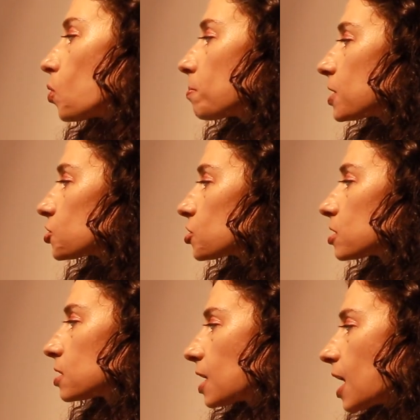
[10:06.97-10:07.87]
We measure
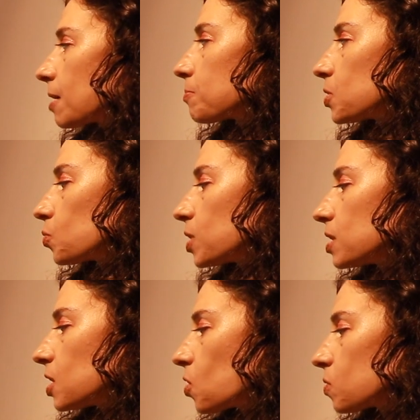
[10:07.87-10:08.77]
the time
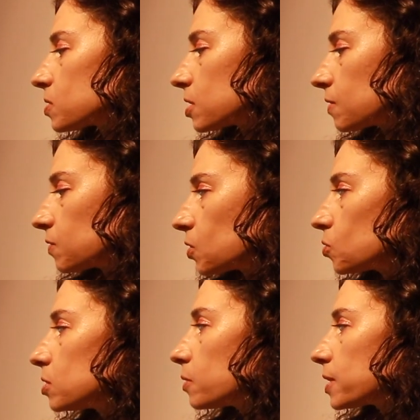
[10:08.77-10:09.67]
between the onset of the
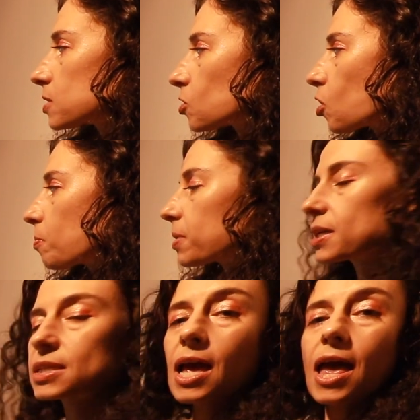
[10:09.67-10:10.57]
QRS
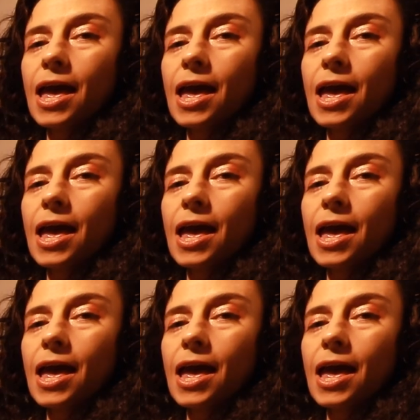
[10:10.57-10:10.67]
complex